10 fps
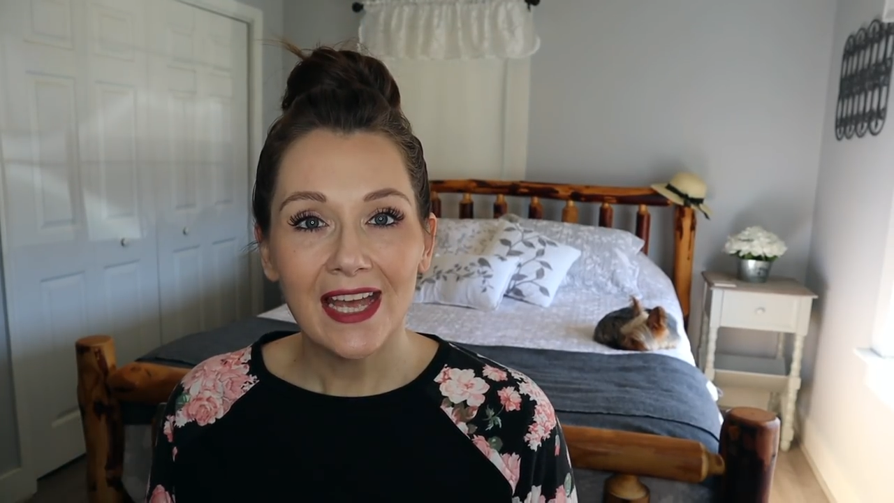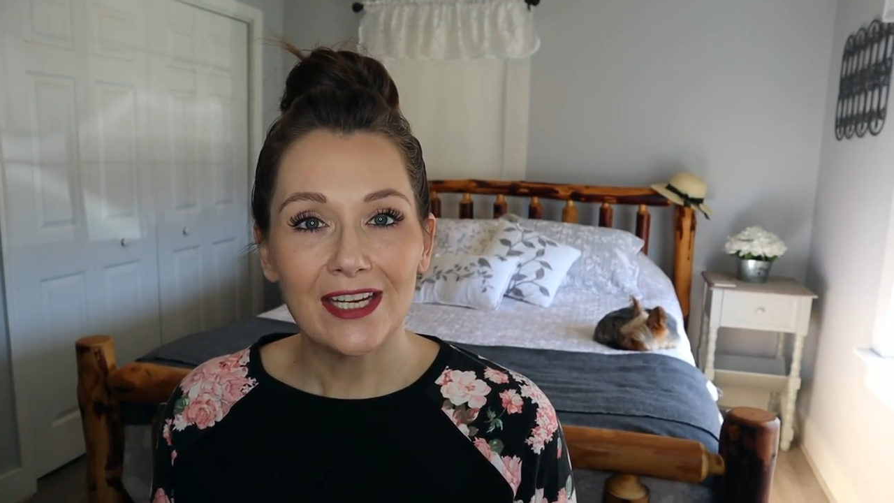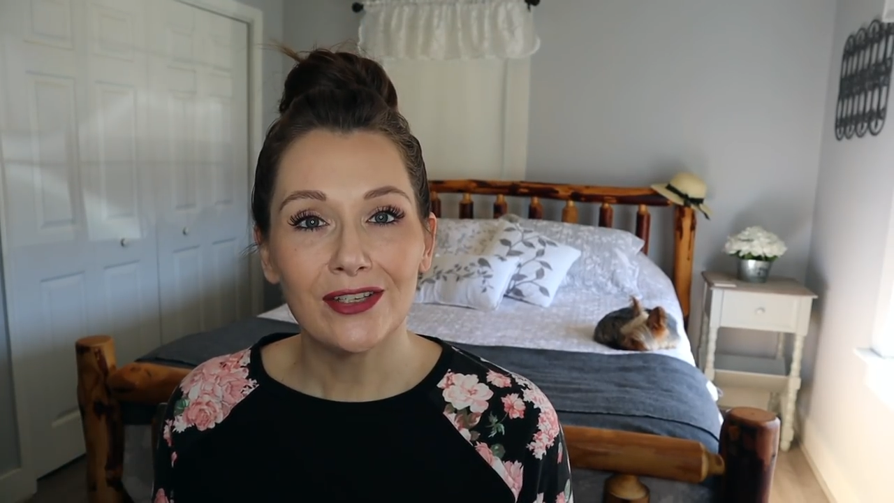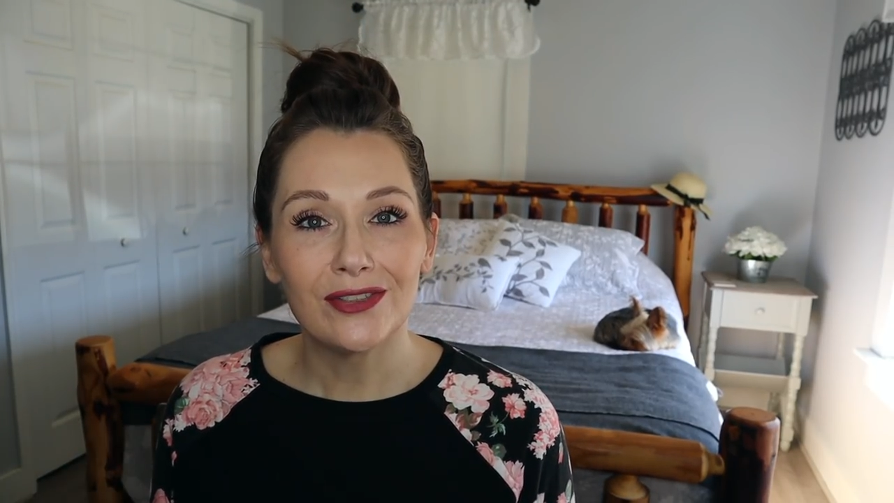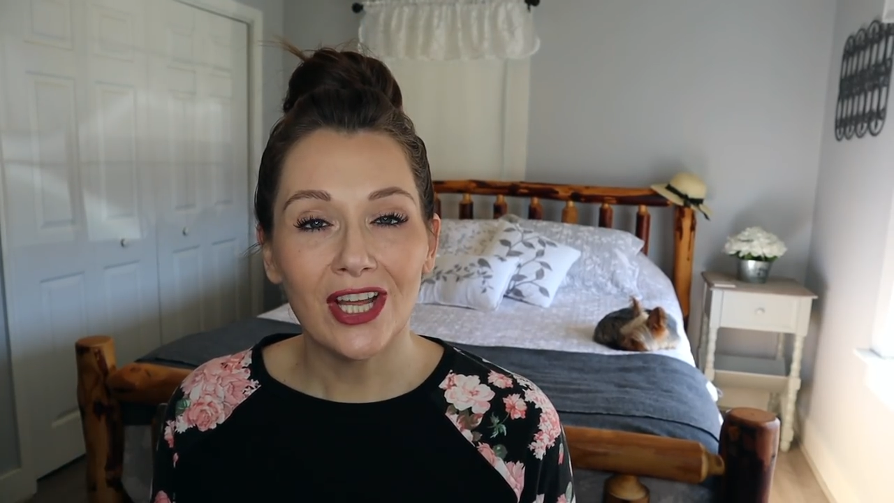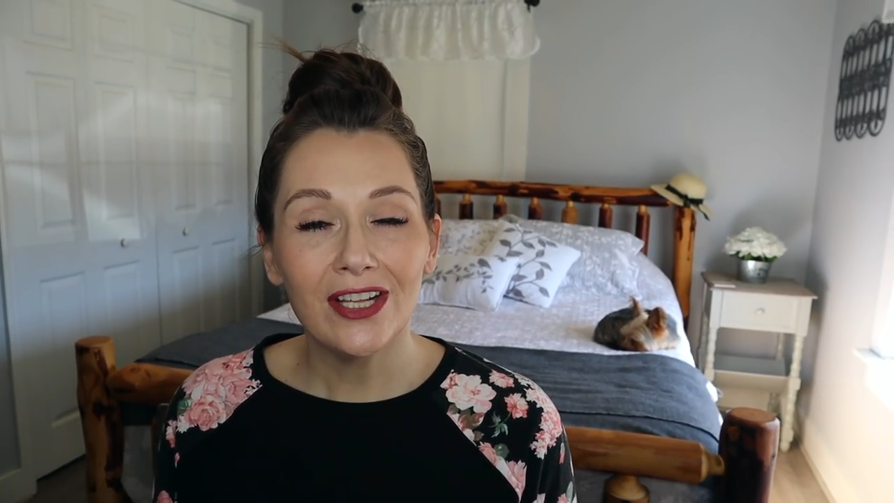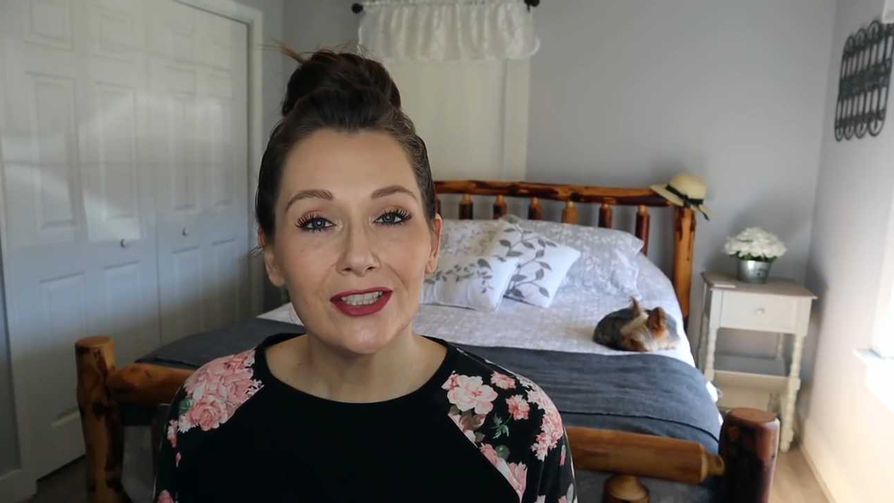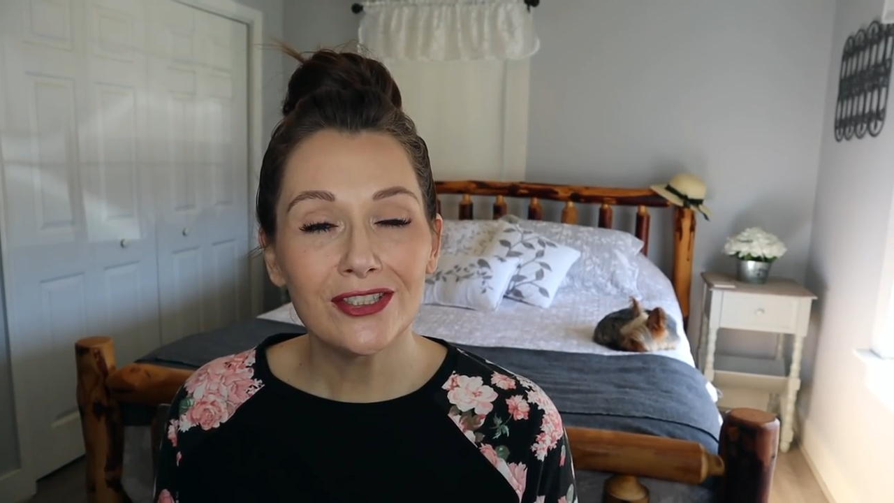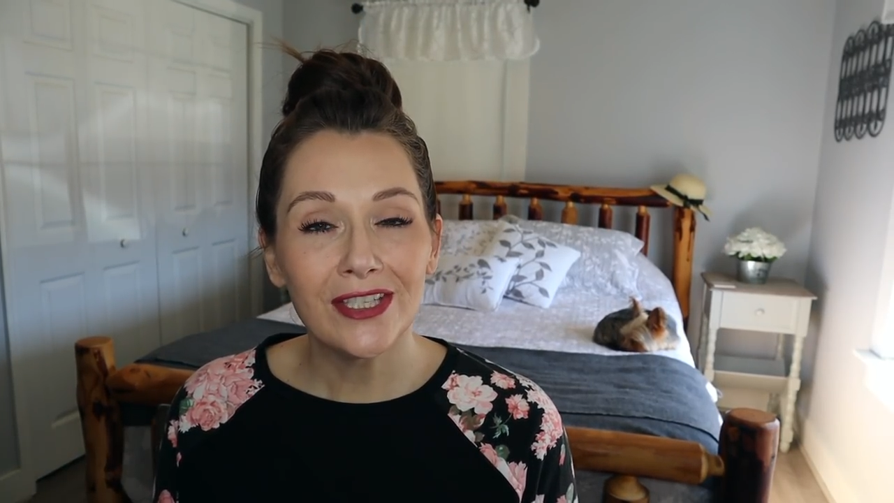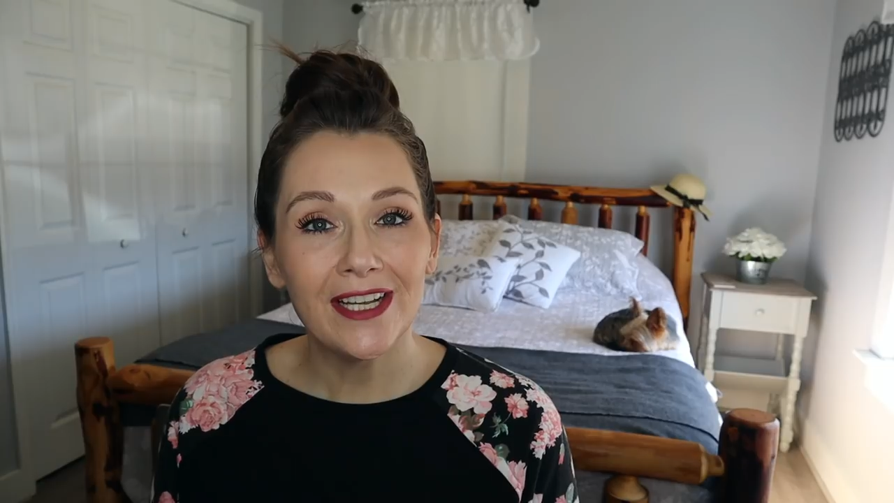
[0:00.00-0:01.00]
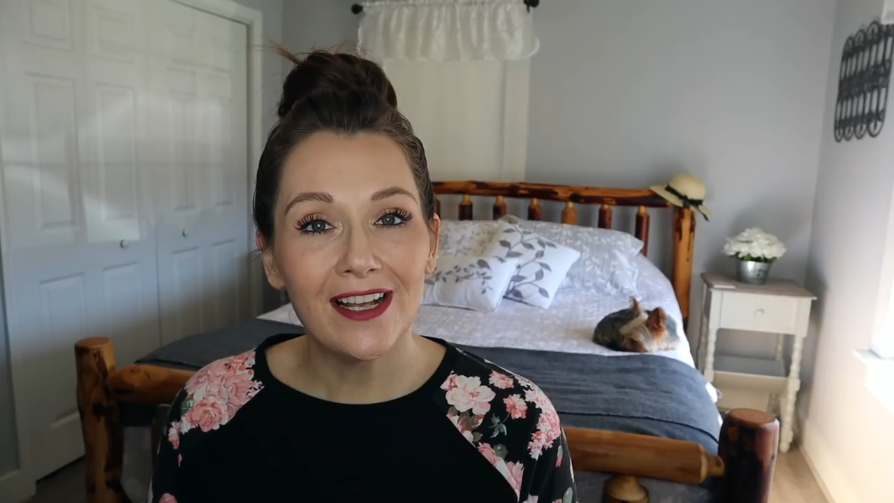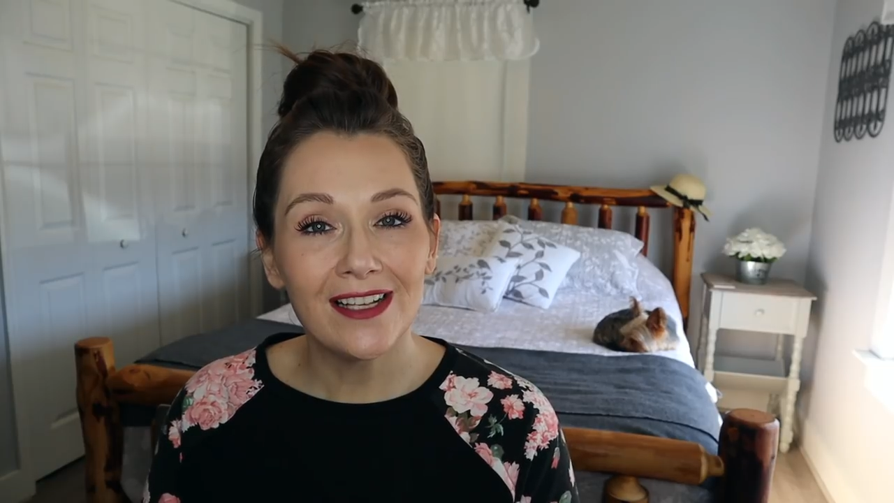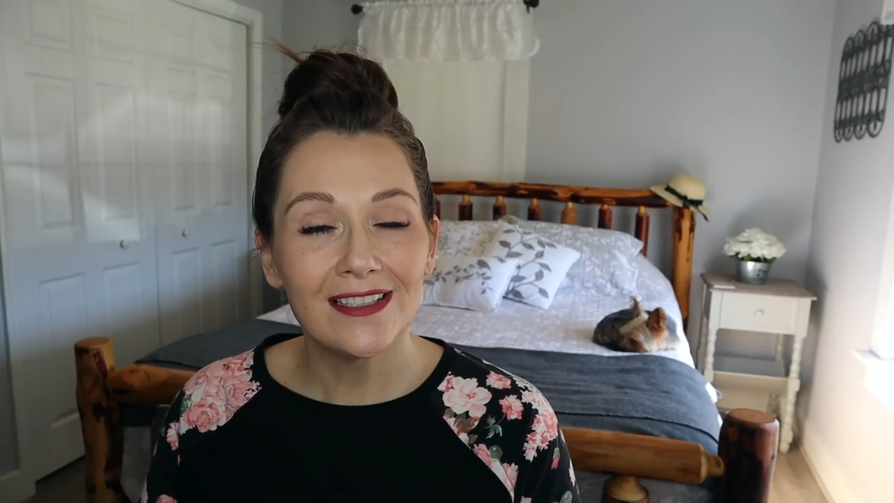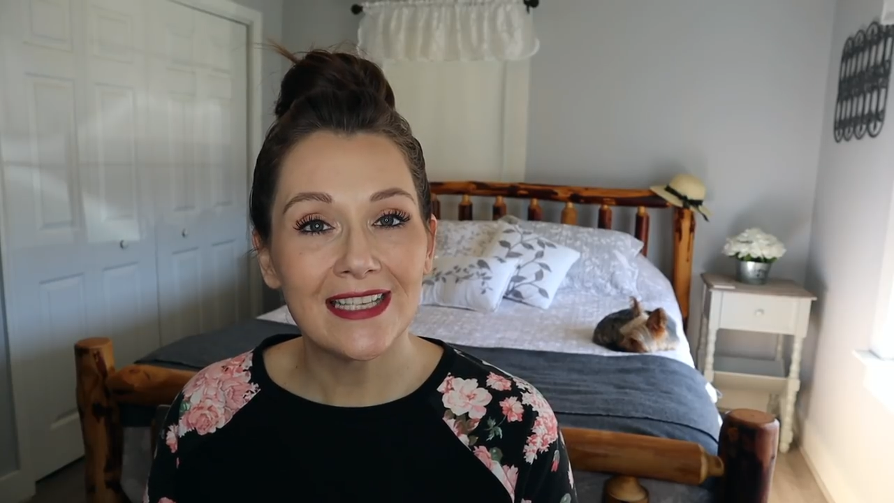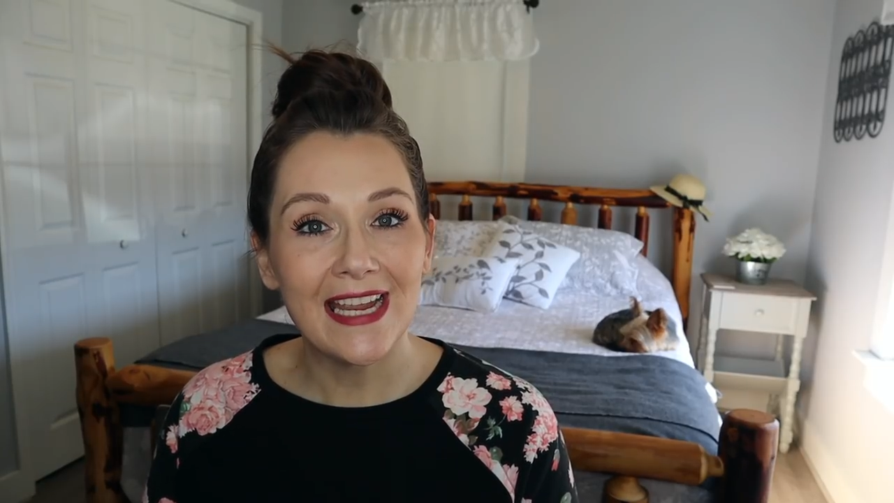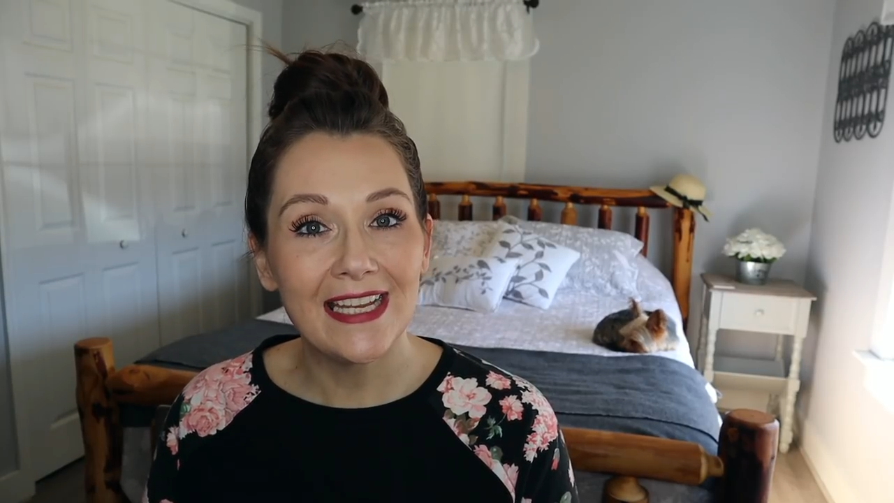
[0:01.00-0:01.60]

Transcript: I do Dollar Tree hauls